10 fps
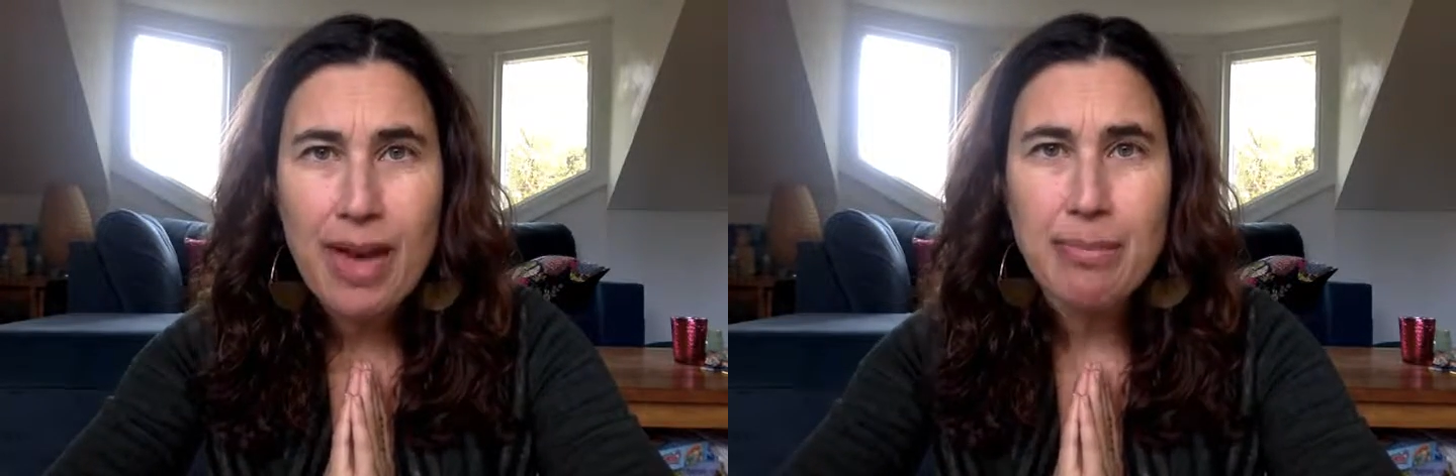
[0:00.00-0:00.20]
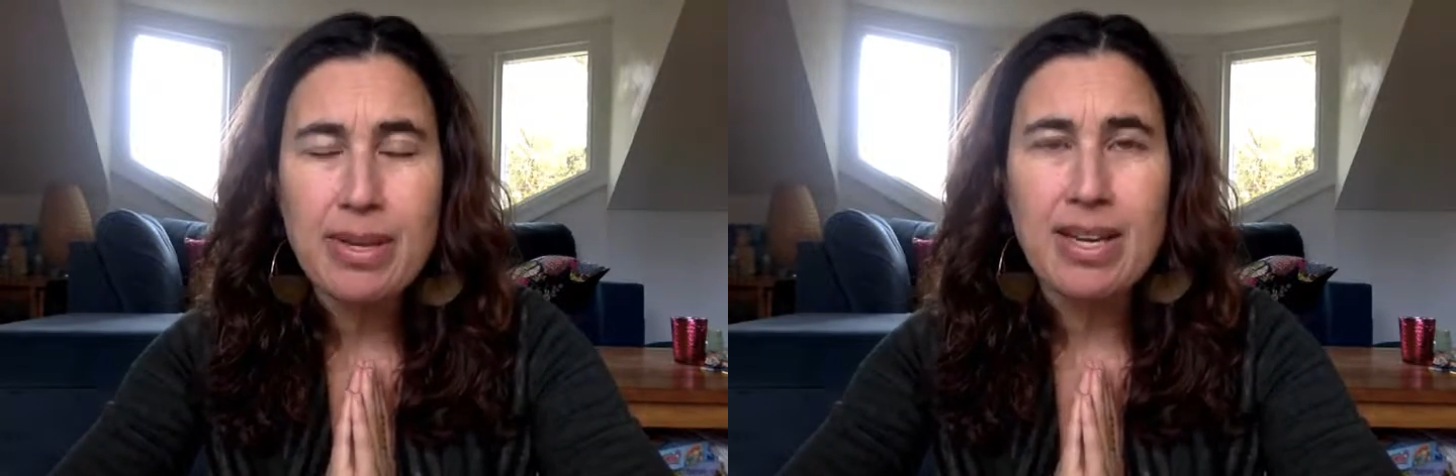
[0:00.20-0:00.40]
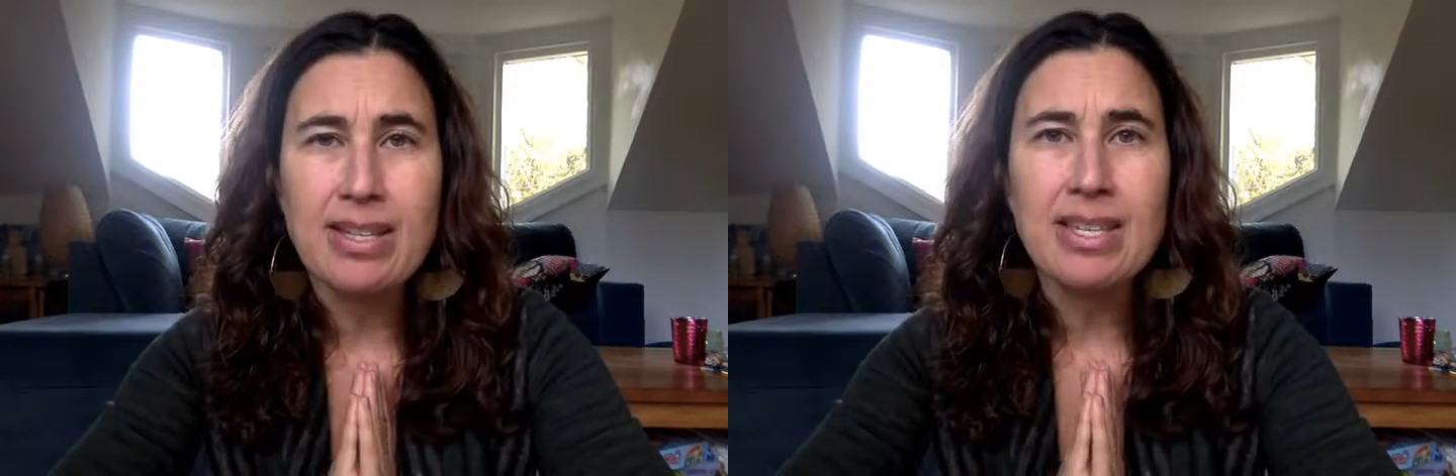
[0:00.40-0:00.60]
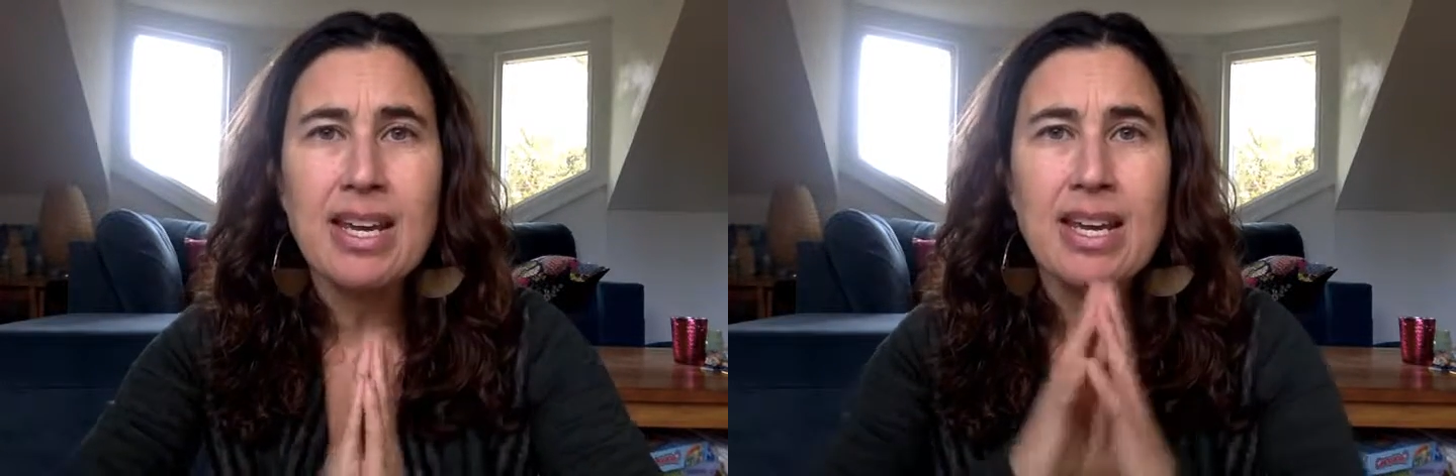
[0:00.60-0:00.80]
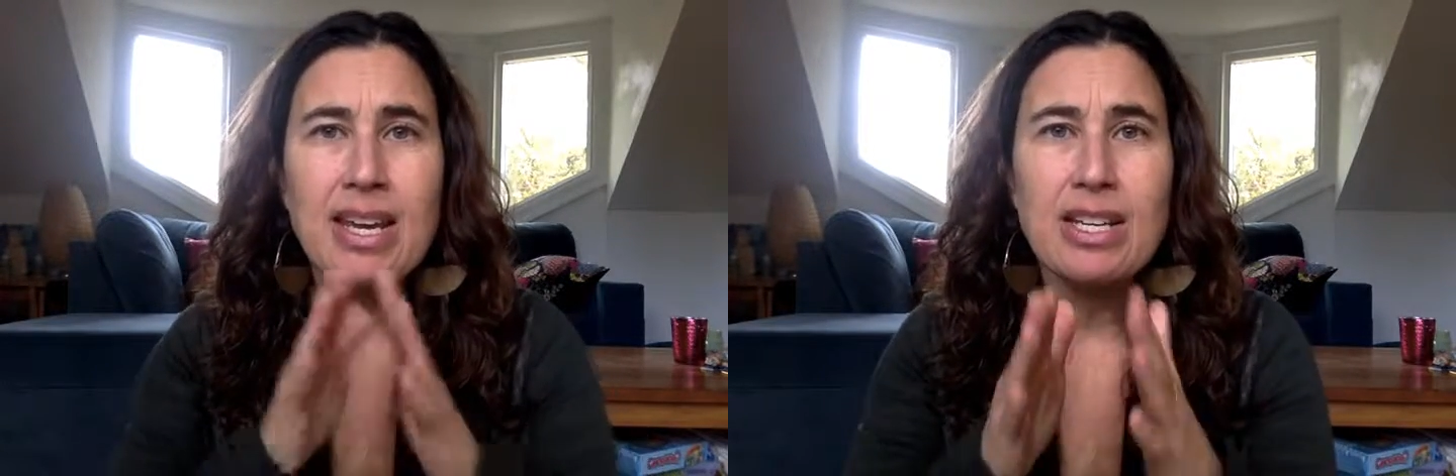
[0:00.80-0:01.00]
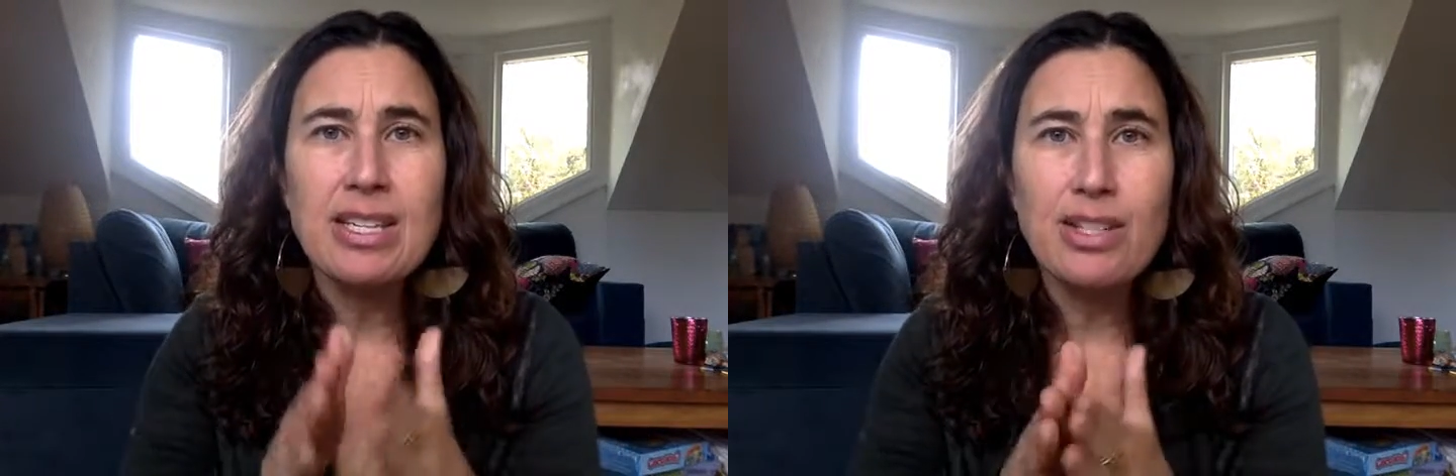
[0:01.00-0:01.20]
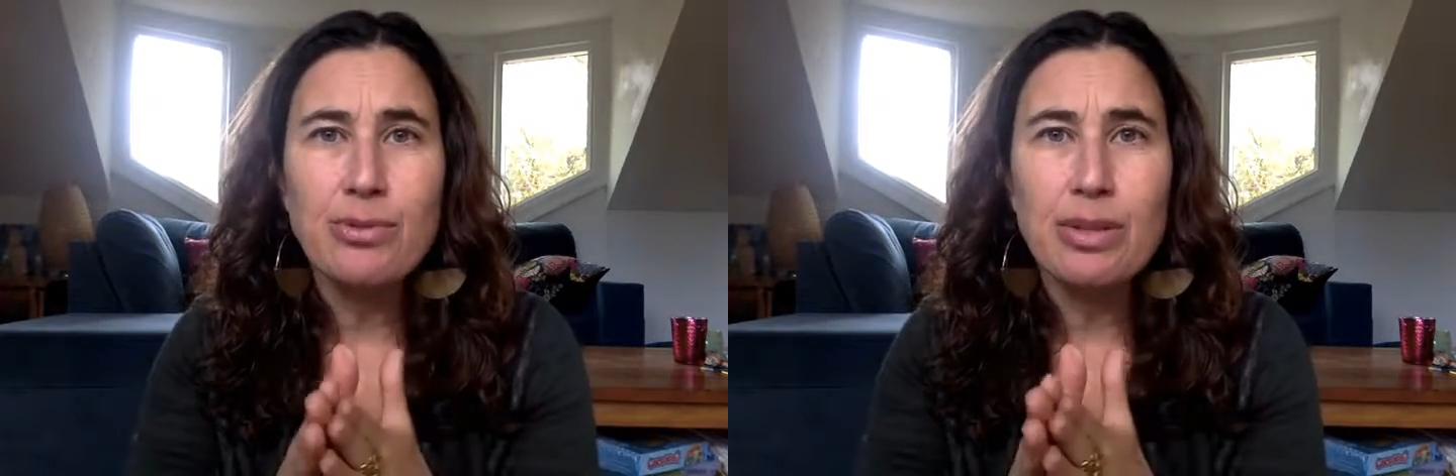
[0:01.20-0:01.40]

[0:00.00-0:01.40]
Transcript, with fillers: that because it does